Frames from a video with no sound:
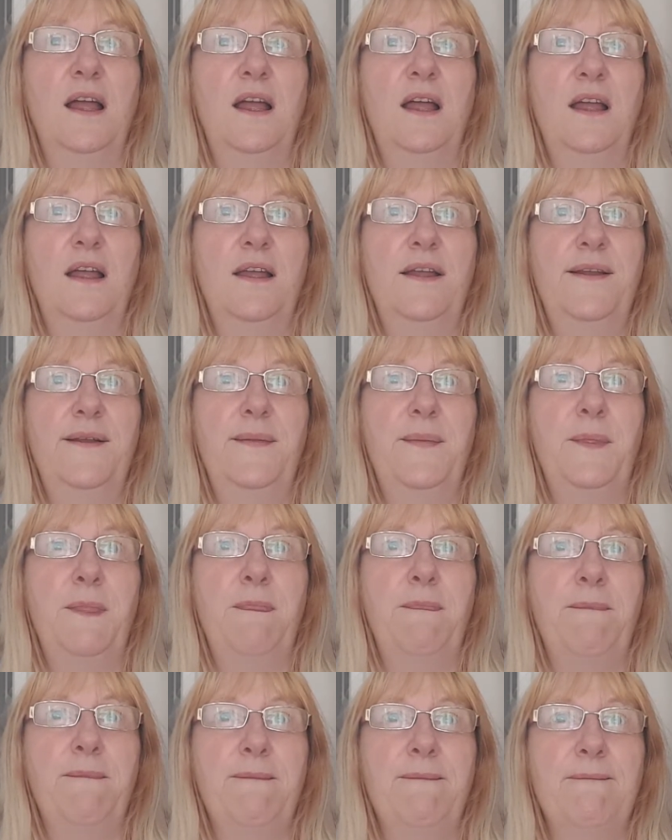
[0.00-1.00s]

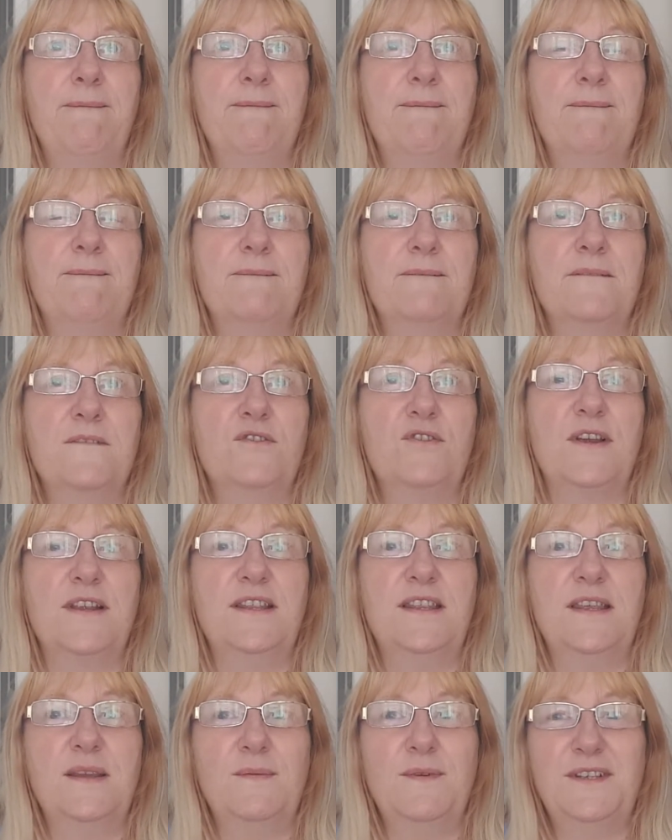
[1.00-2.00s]
Um, trying
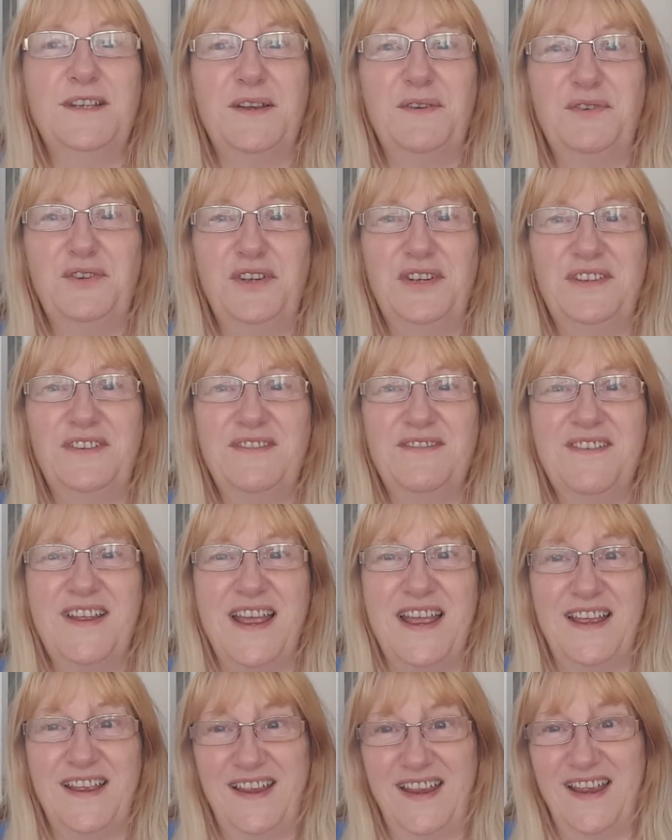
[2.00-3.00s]
to think what else she's done.
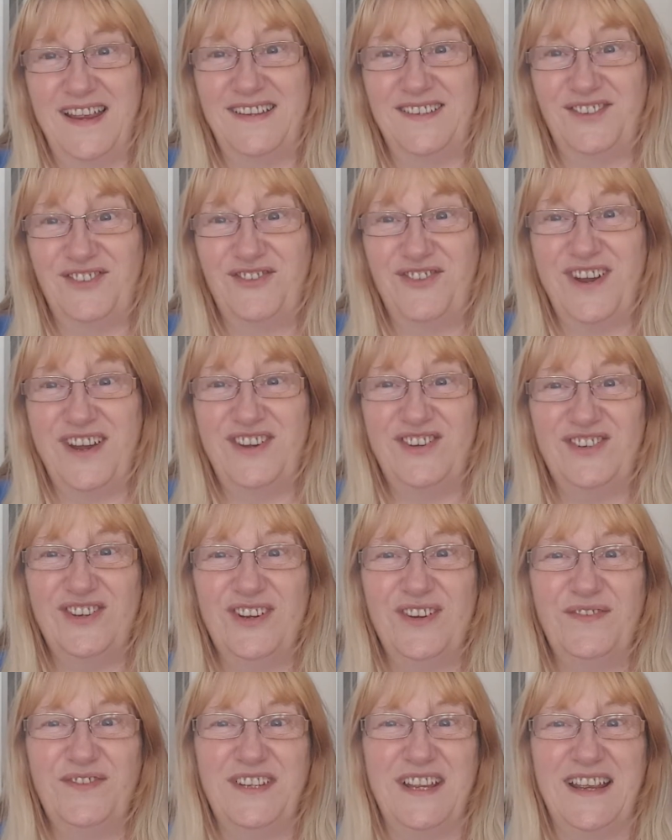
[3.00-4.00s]
Her history, she
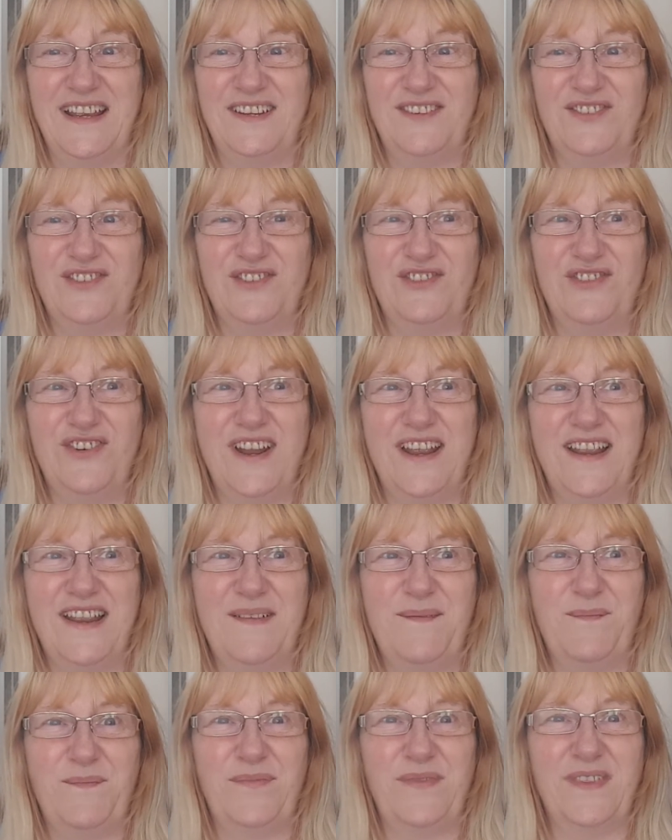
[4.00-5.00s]
loves her
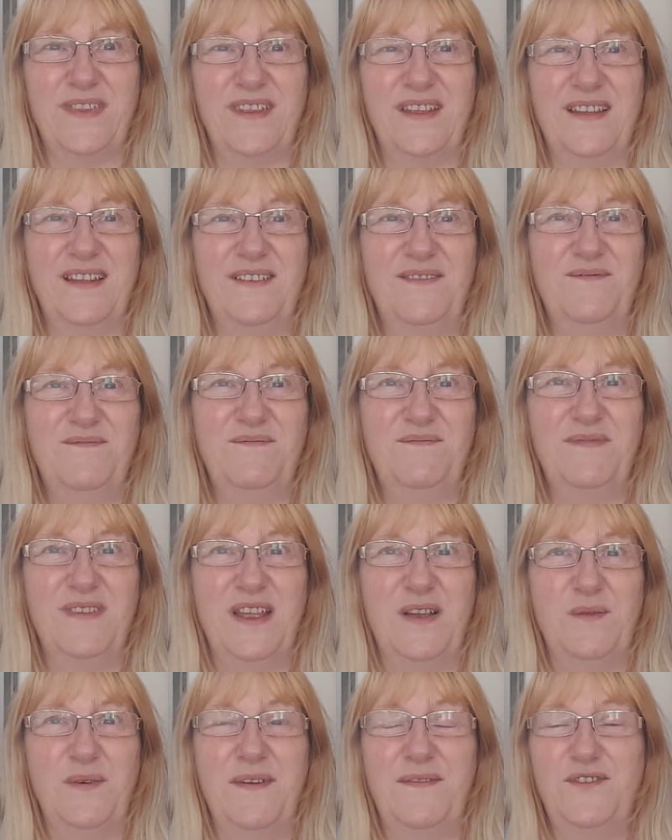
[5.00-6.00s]
history
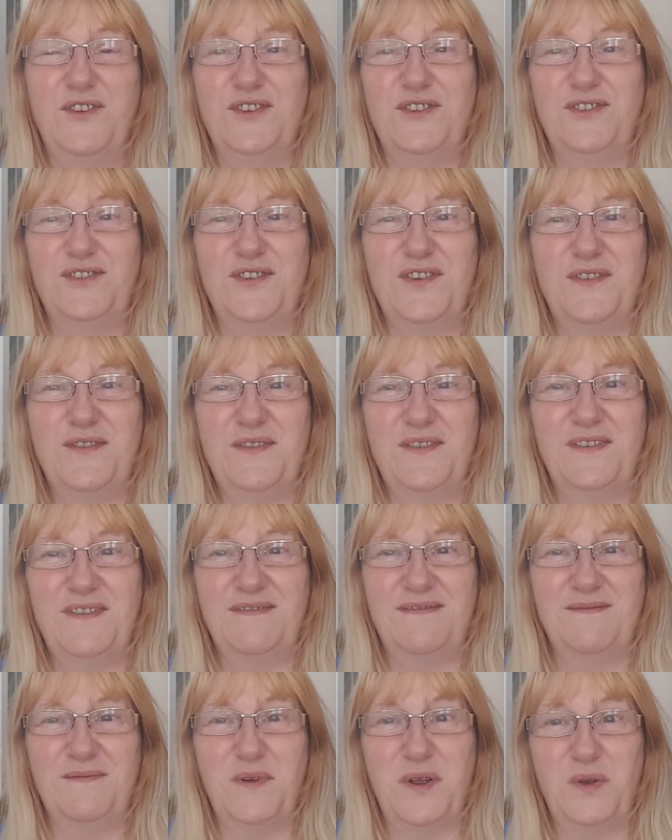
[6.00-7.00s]
um, we've just done
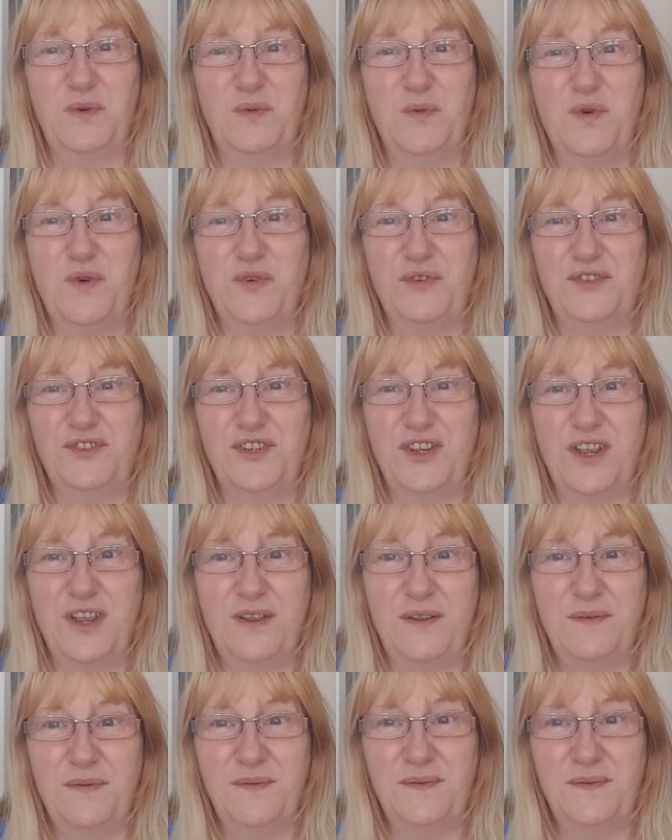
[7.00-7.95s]
World War Two.